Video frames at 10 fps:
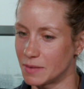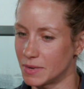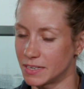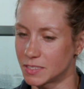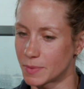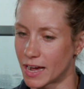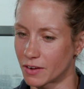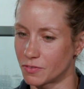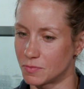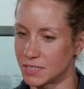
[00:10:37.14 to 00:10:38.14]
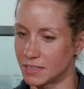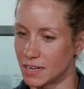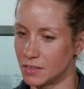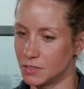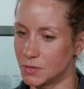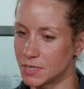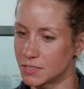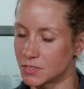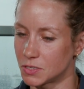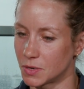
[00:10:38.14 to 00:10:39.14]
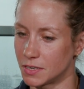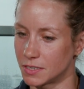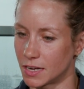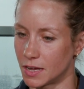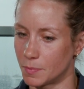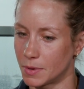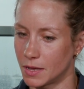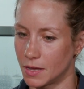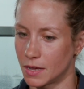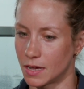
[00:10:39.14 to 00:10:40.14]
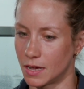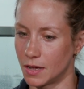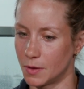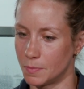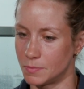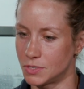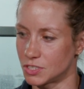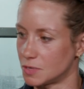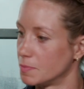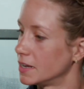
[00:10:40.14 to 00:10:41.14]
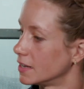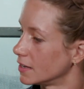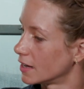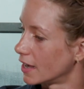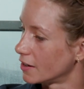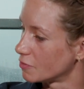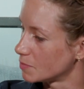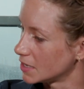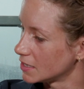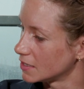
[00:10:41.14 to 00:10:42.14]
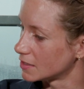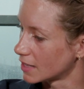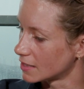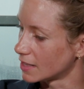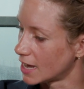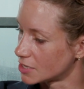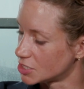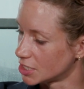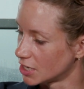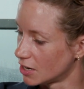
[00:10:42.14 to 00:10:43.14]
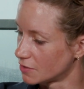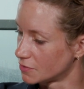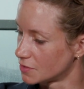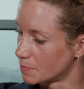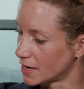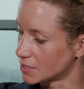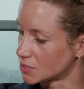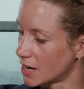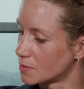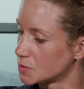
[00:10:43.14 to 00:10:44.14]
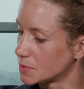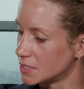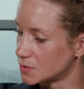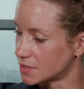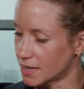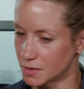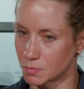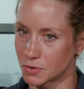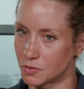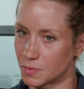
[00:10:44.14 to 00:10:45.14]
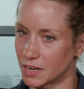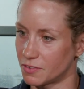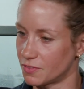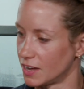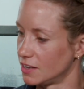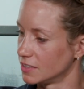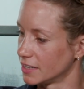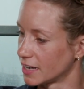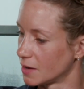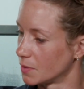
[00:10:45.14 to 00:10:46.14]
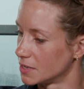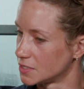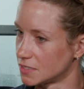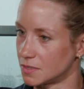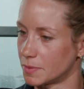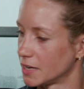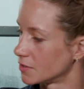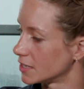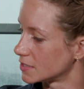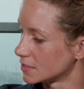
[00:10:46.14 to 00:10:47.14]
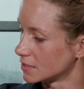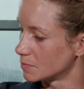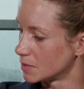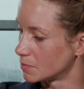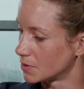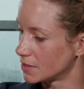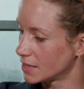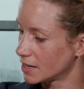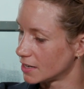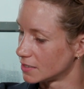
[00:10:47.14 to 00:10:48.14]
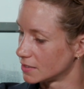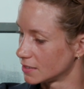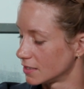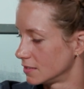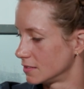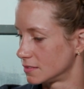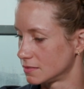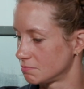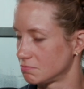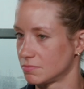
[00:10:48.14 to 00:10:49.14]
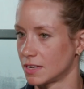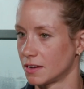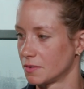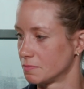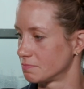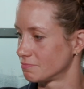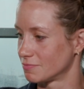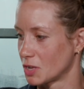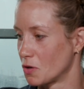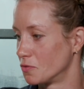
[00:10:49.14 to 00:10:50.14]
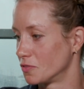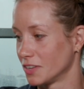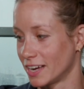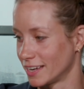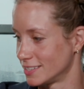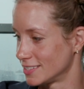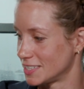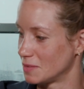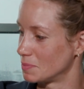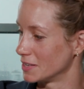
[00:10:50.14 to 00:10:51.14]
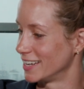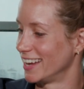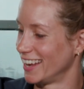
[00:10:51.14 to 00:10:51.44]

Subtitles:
minutes back from Danielle Lewis, who ended up just a minute ahead of me that last year off of the bike. So I was pleased with that improvement. I felt like I was in the bike race a little bit more there, and hopefully I can just keep building.